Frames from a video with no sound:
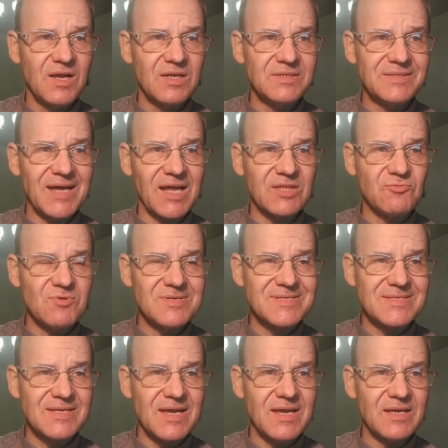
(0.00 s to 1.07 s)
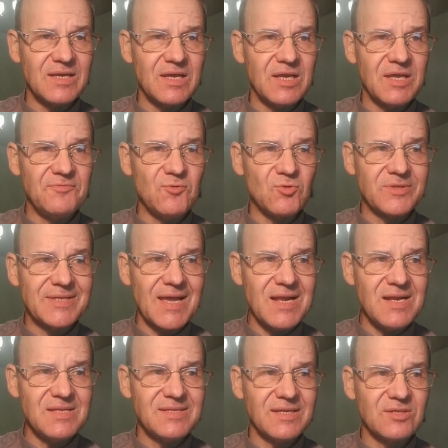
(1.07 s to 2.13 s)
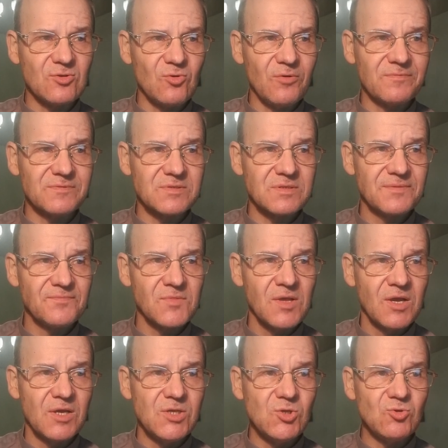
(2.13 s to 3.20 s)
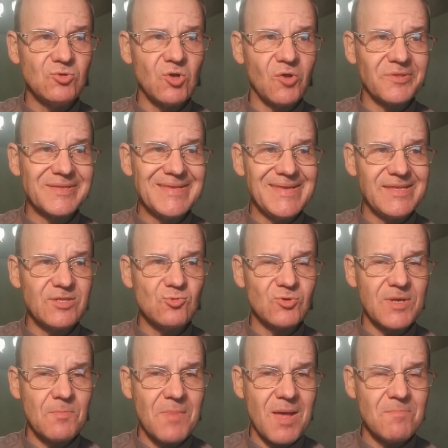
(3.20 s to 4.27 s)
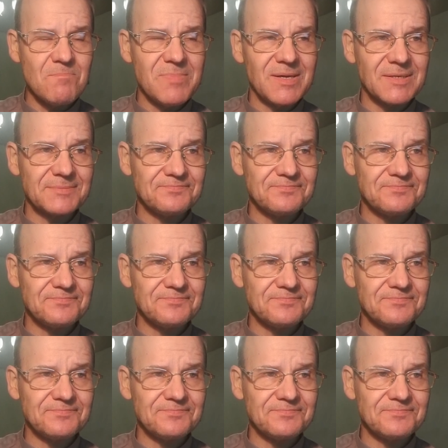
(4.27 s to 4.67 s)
That will say, if you tell the truth, you don't need to remember.